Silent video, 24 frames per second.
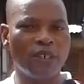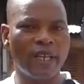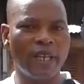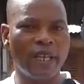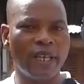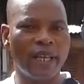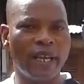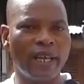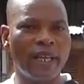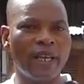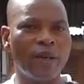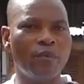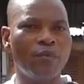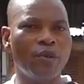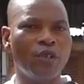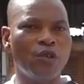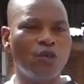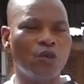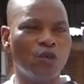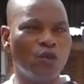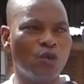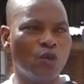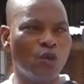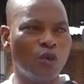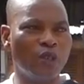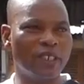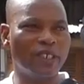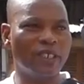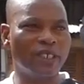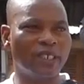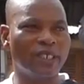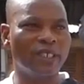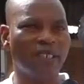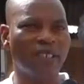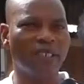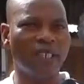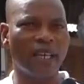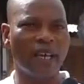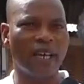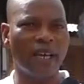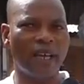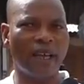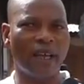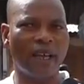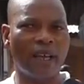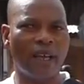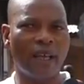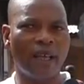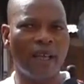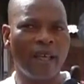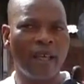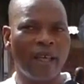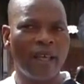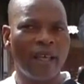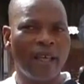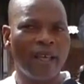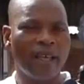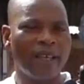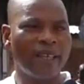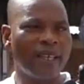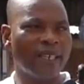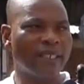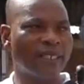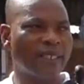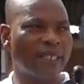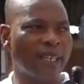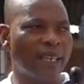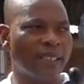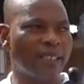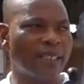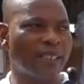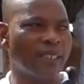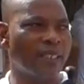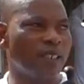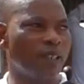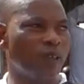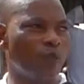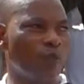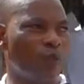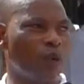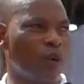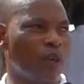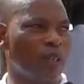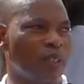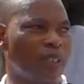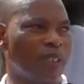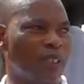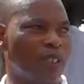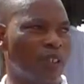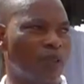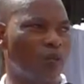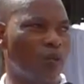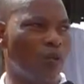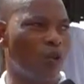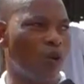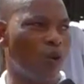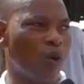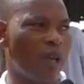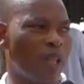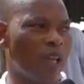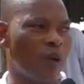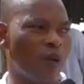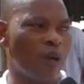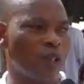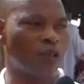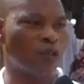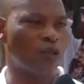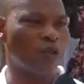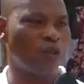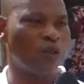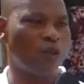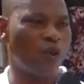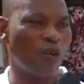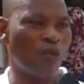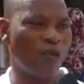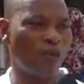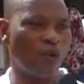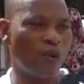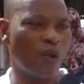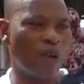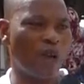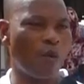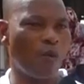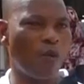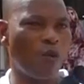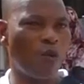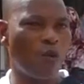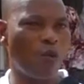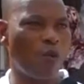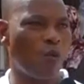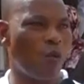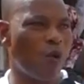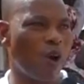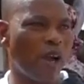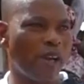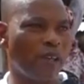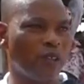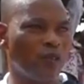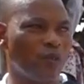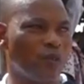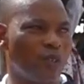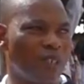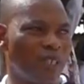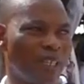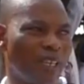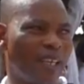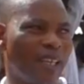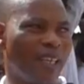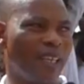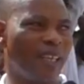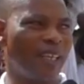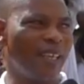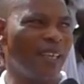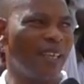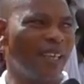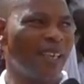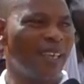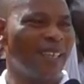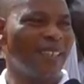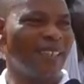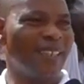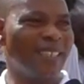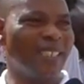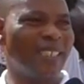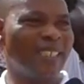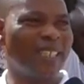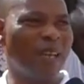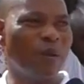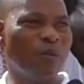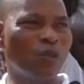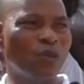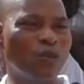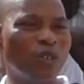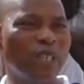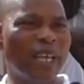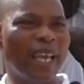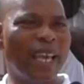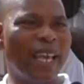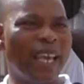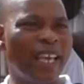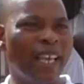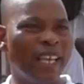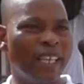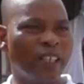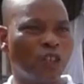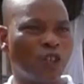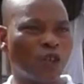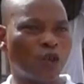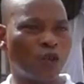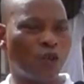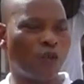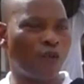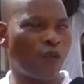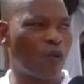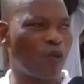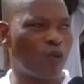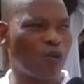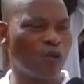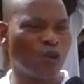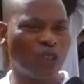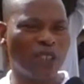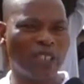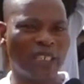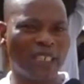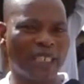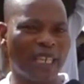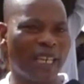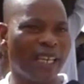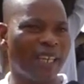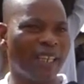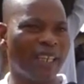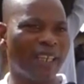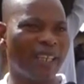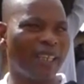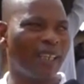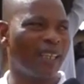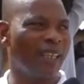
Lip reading: dia, Yaya Bidodo, since yesterday politics war, Ayawa Son of Ahumbuanu dia, this time no dia, Surkust chain,